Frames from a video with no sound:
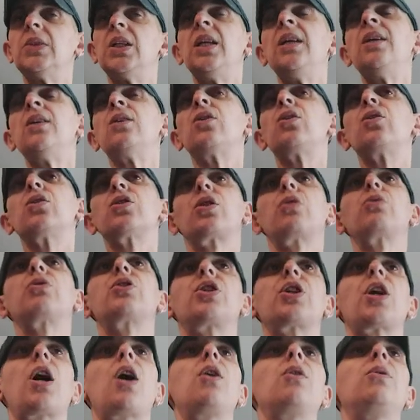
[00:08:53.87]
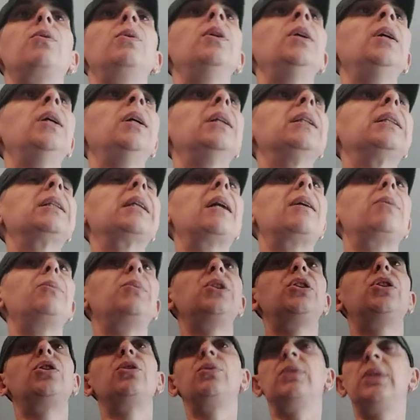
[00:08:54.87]
it'll also show that
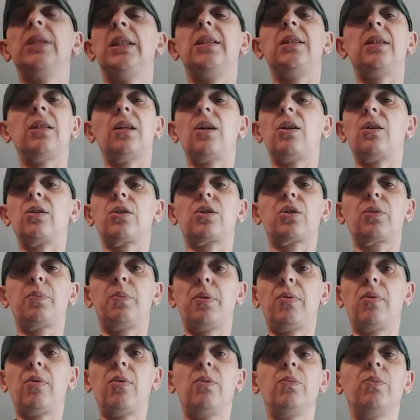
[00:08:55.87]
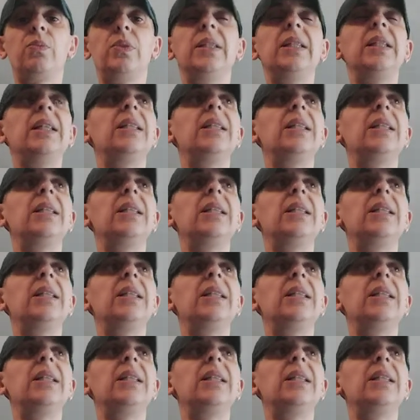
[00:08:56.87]
we do need a lot of support and we